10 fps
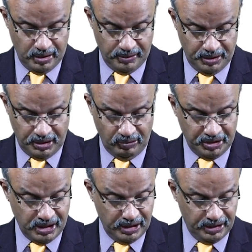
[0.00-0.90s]
This is
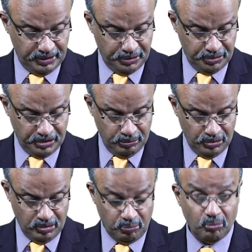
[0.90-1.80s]
exactly tissues
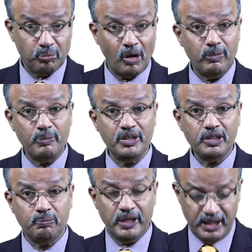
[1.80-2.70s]
removed. Problem is
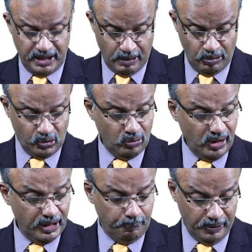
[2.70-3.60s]
bleeding,
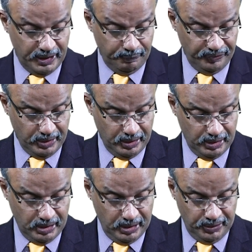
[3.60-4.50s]
hematoma and pain.
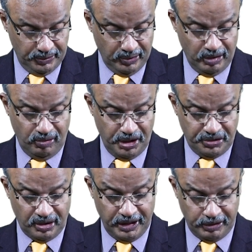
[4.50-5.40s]
So
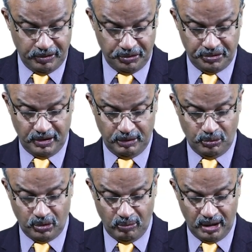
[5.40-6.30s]
advantages are adequate tissues are
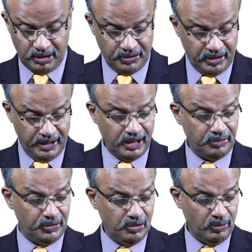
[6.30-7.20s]
removed, markers, grading of
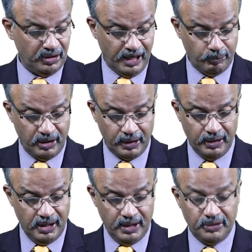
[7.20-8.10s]
the tumor can be done.
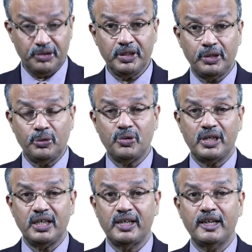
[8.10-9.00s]
So it's a
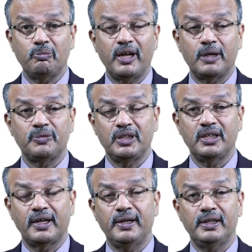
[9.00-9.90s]
Trucut gun biopsy.
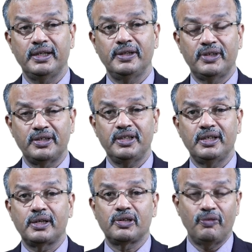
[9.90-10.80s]
Currently in surgery
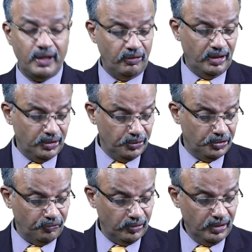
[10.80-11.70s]
it is very, very
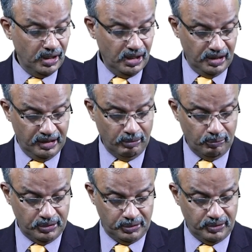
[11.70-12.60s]
useful.
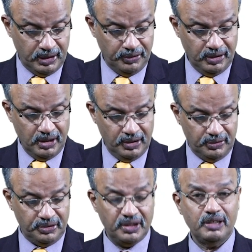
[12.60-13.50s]
Remember students.
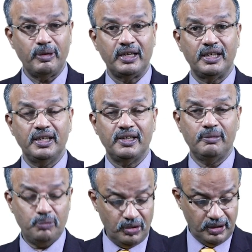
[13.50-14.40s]
So this is my clinical
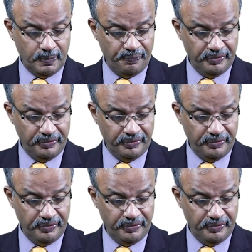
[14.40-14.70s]
book,